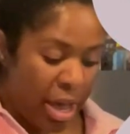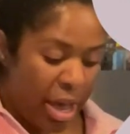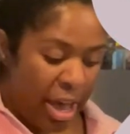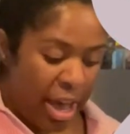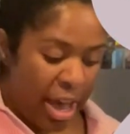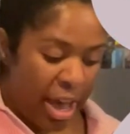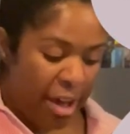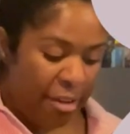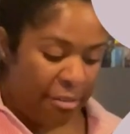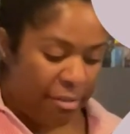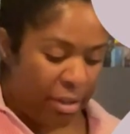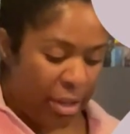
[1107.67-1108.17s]

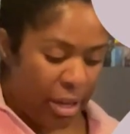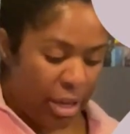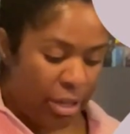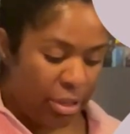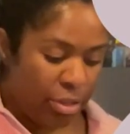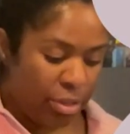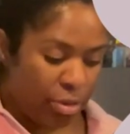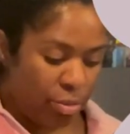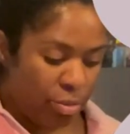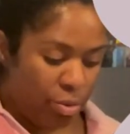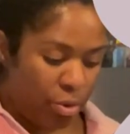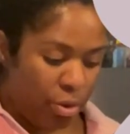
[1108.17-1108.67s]
half an inch
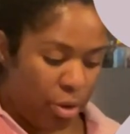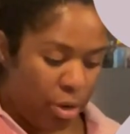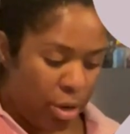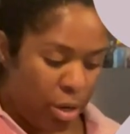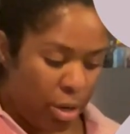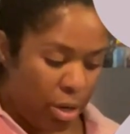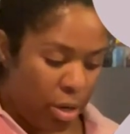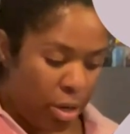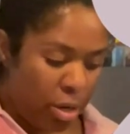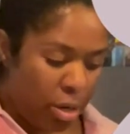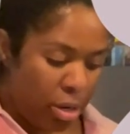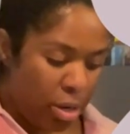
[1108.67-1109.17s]
of water.
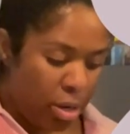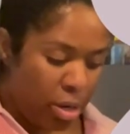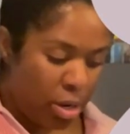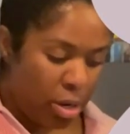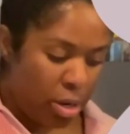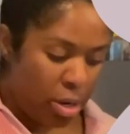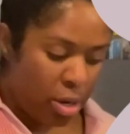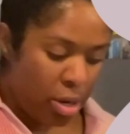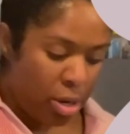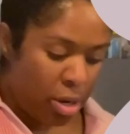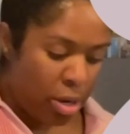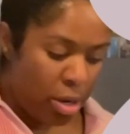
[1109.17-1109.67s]

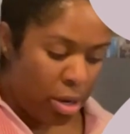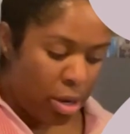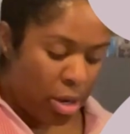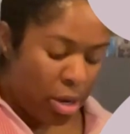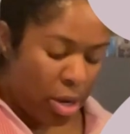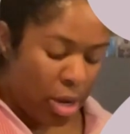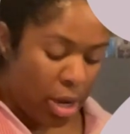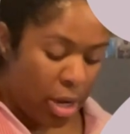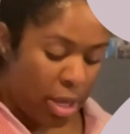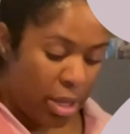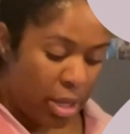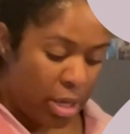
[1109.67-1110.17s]
And